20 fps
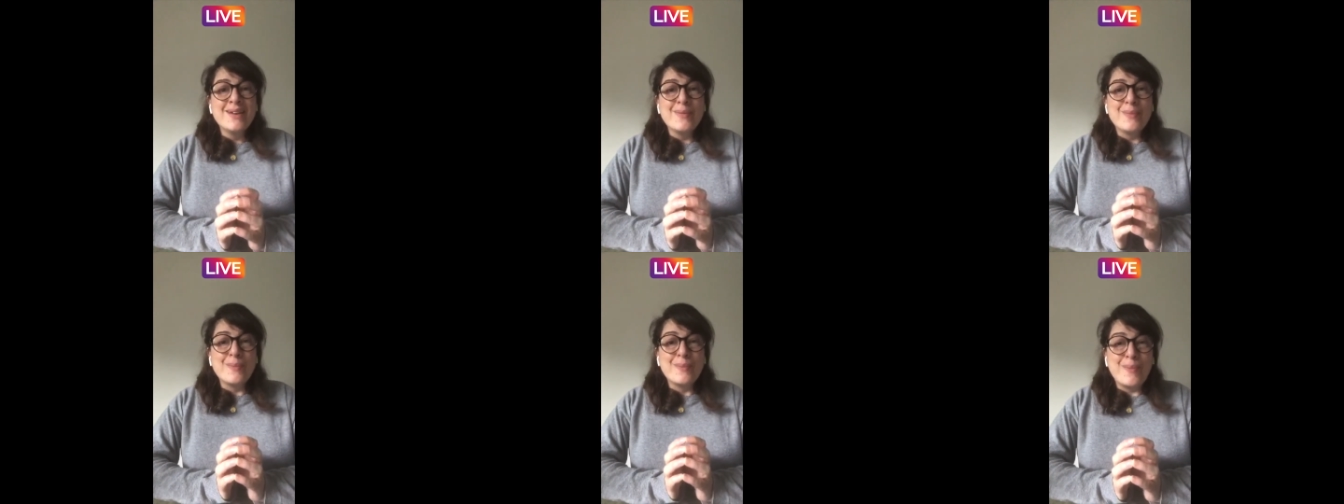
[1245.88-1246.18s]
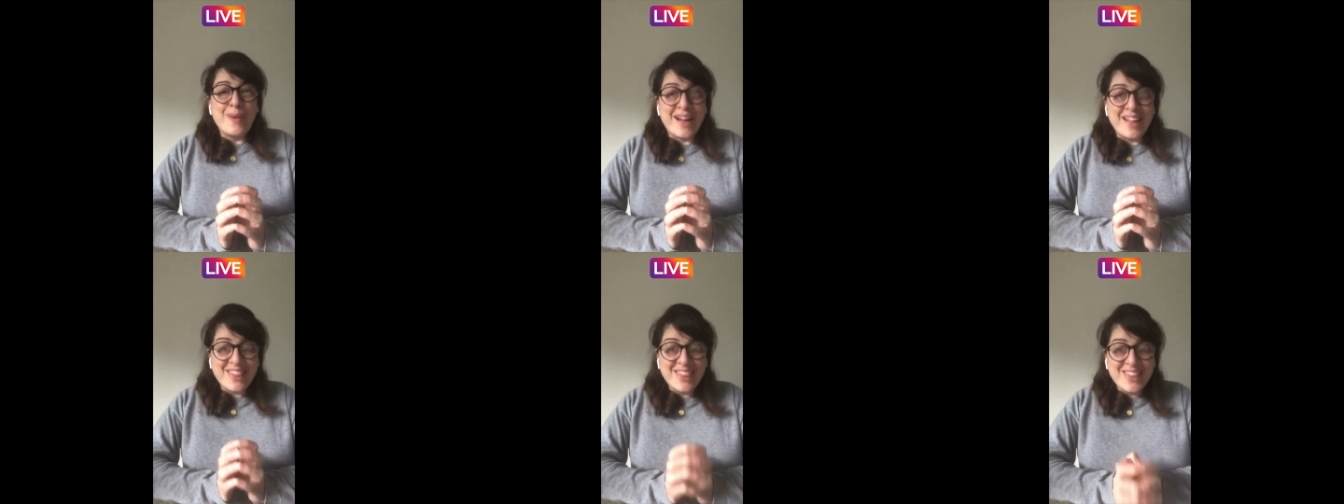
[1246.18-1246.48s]

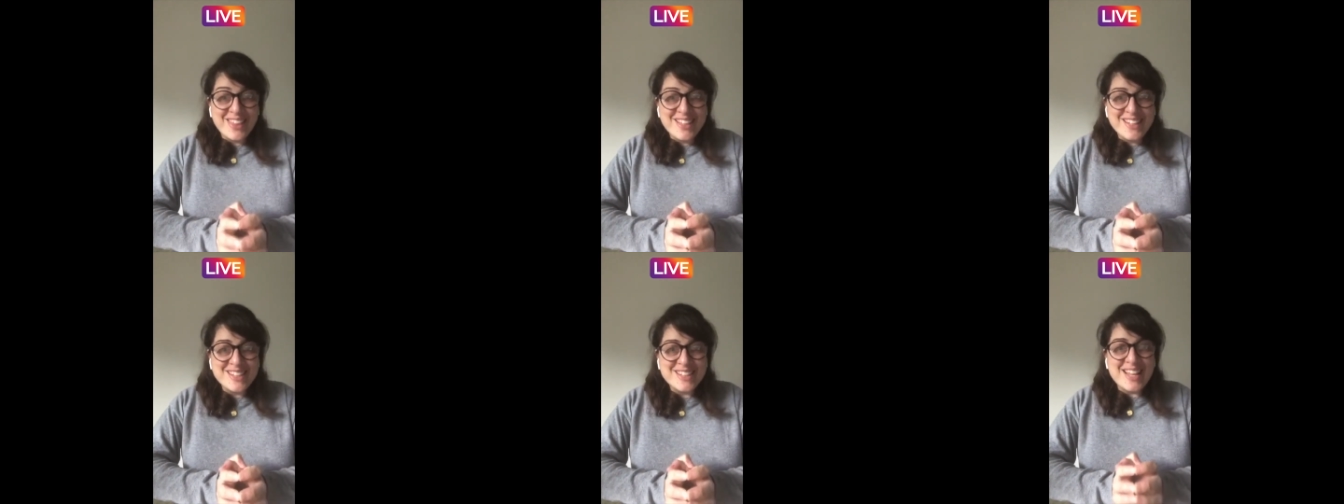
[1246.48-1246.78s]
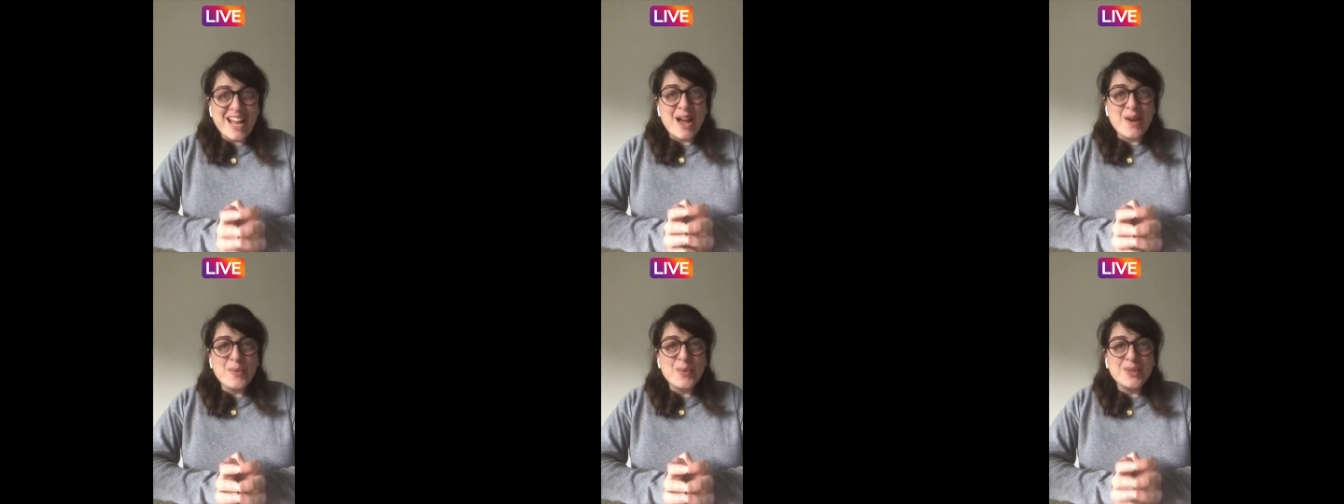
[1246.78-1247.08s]
By this,
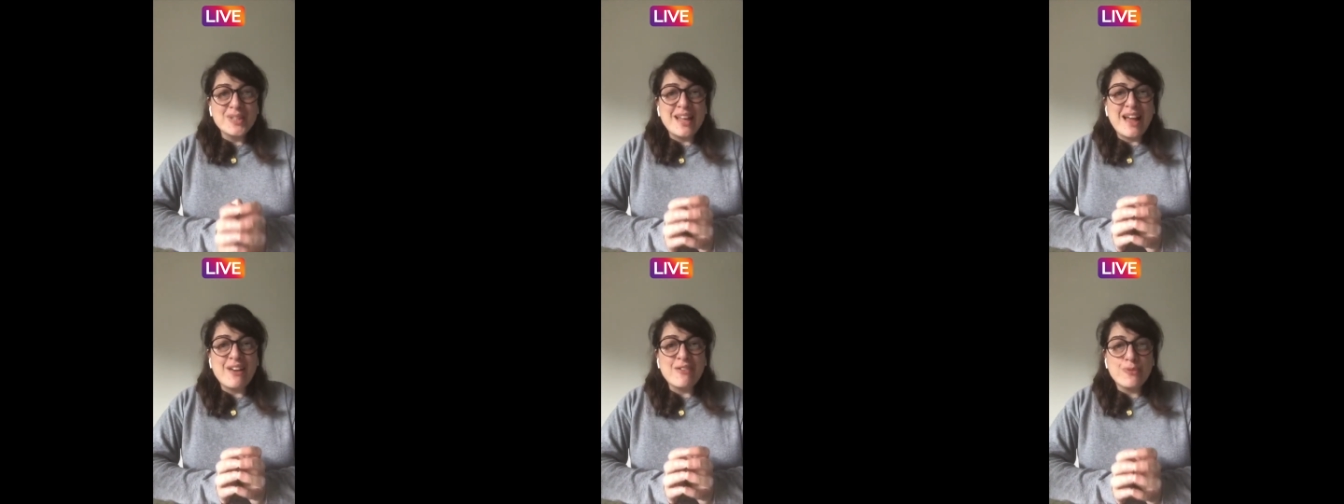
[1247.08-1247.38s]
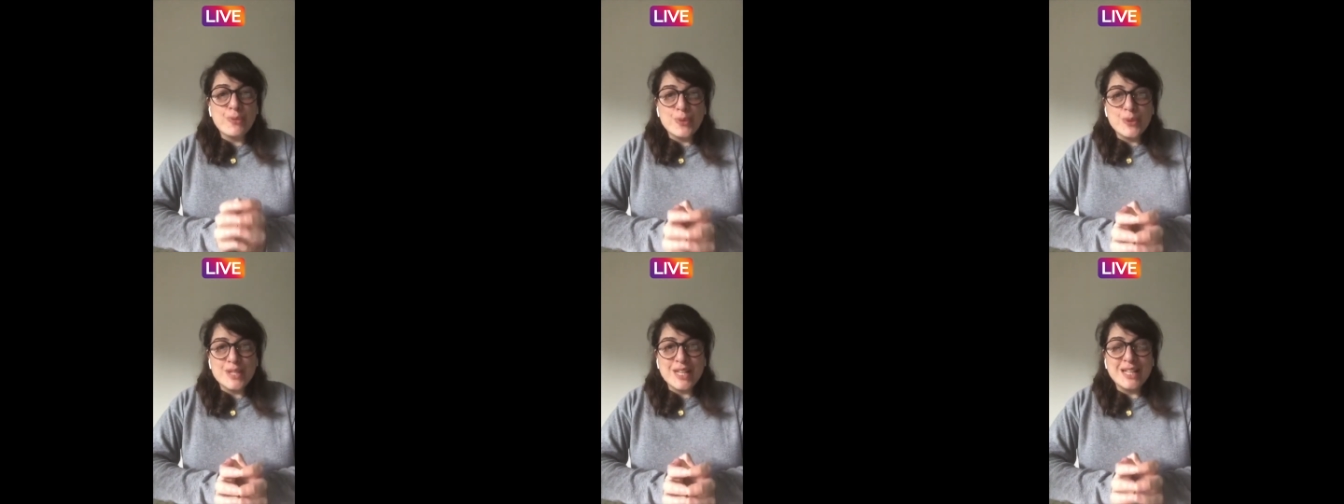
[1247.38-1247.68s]
I would have
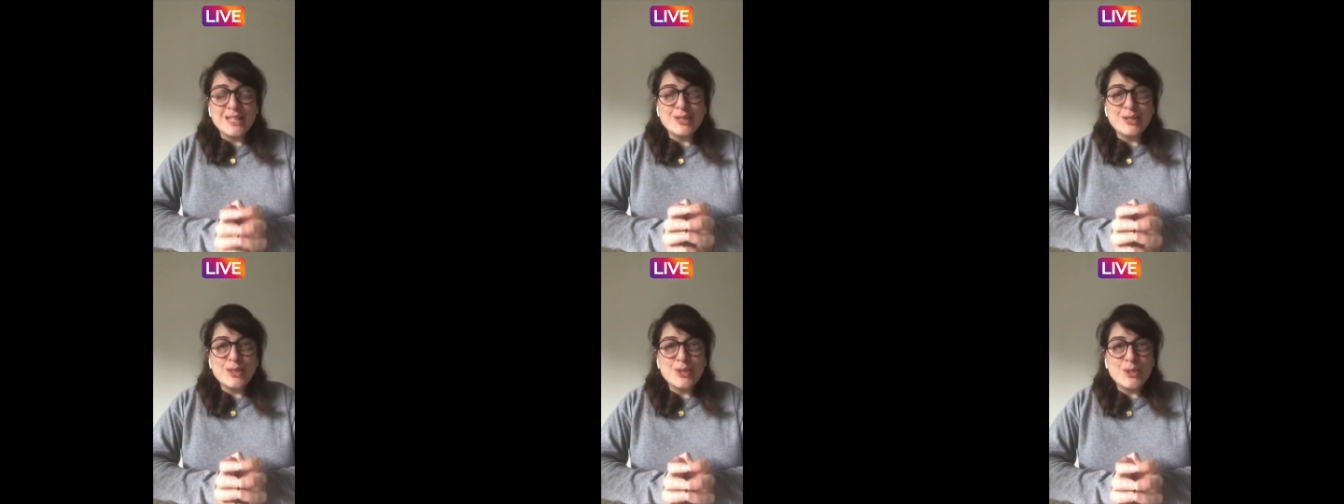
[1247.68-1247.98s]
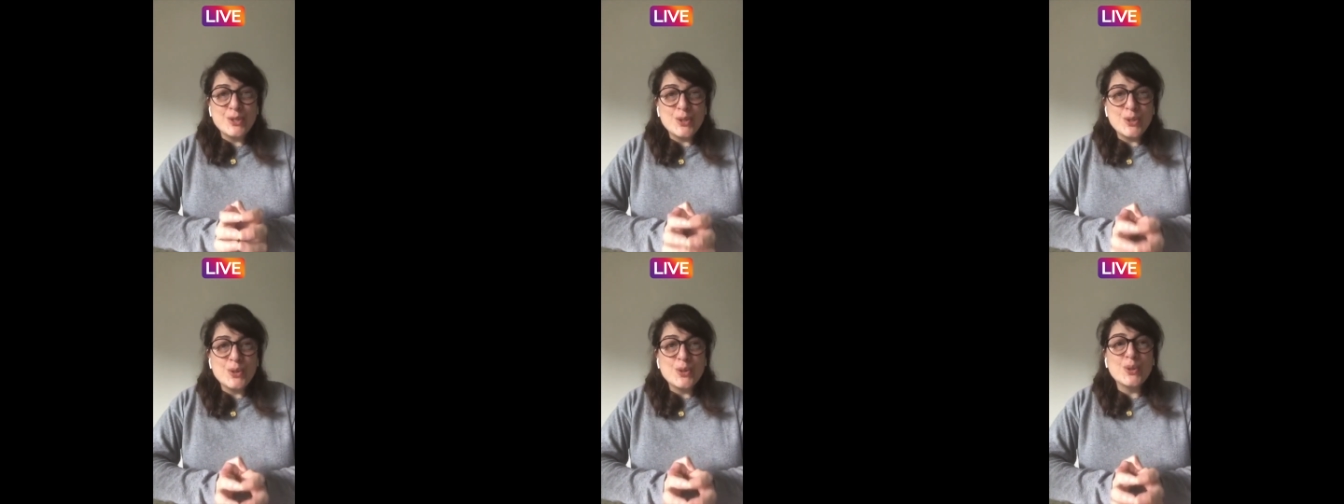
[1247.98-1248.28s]
presented
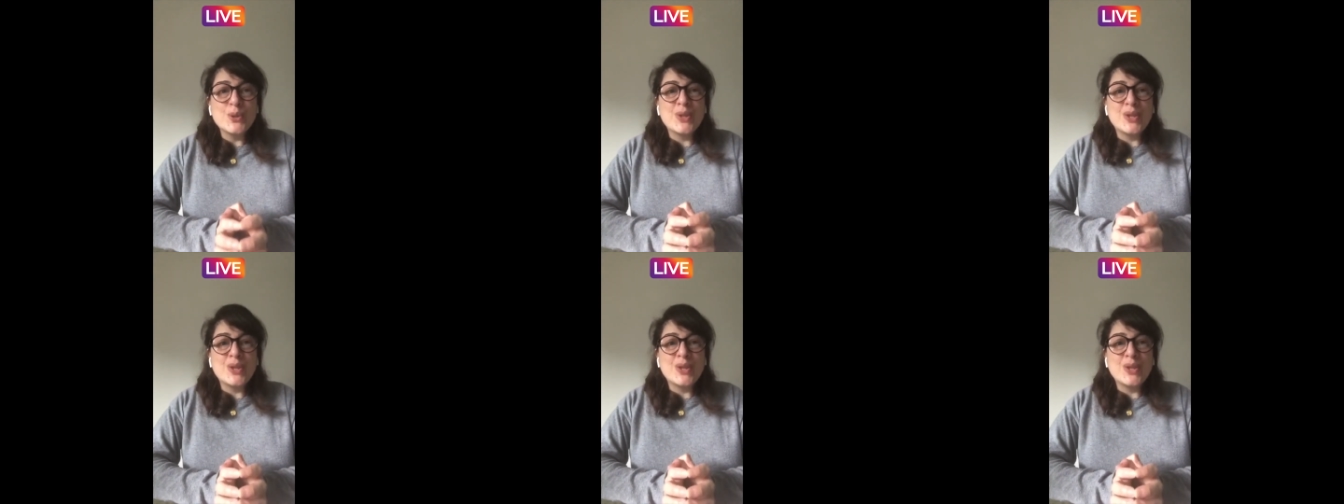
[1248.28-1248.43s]
to you